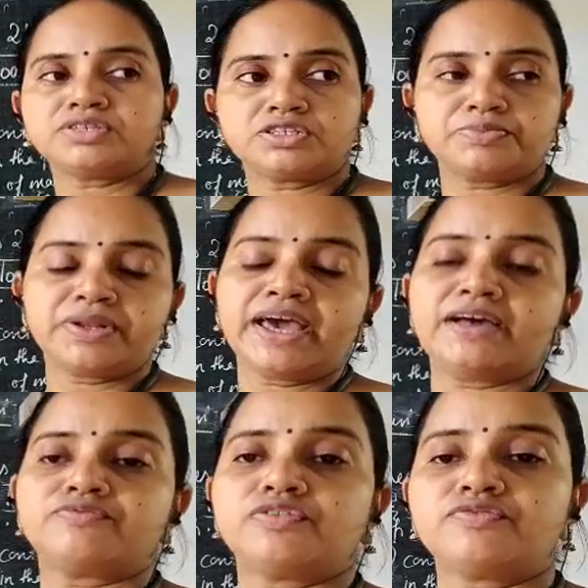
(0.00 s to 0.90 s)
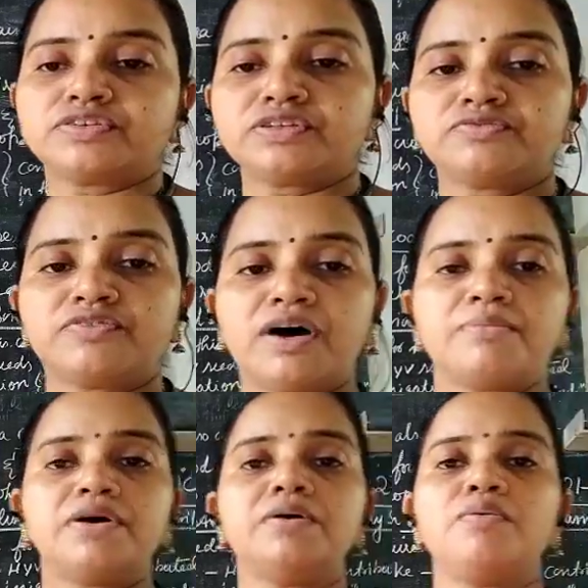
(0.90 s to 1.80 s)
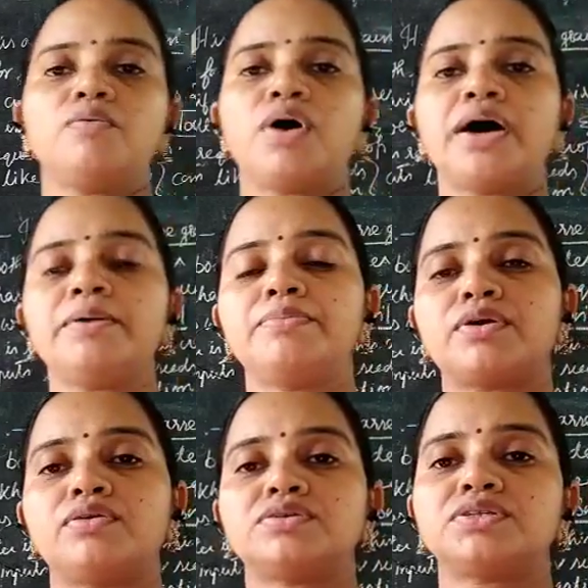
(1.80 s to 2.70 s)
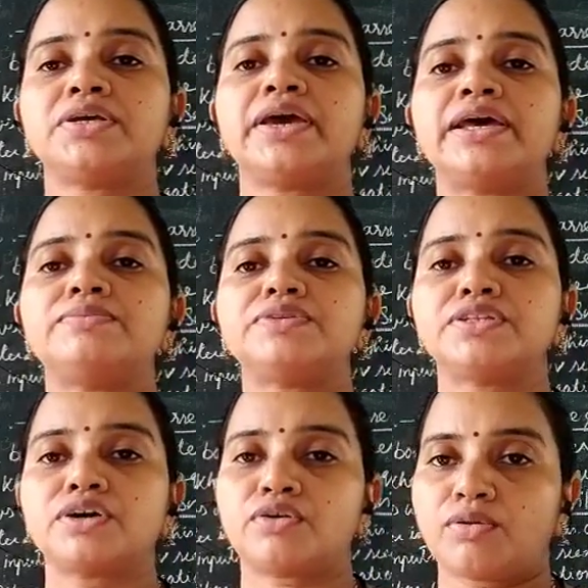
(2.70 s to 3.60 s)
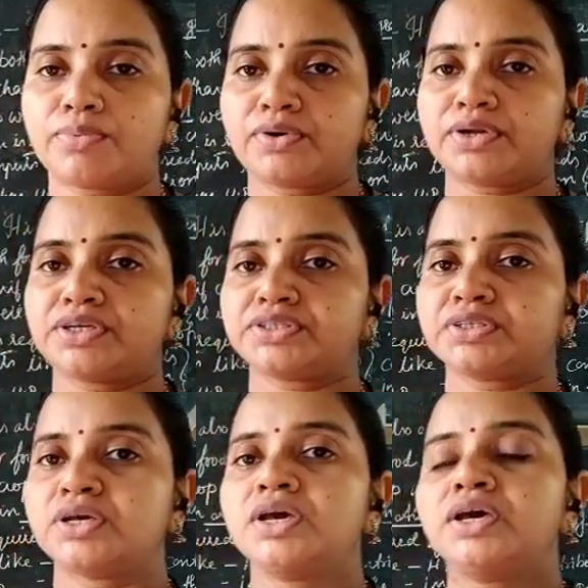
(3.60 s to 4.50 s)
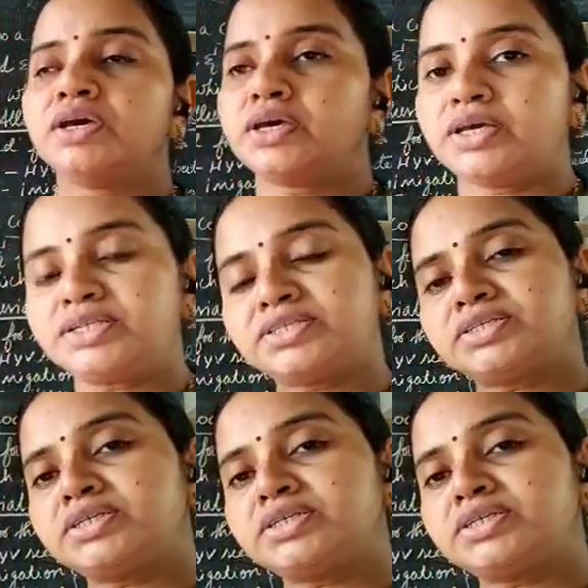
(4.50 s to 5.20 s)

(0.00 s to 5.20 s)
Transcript: has it been helpful for the farmer? Why? Because it helps in the crop rotation. It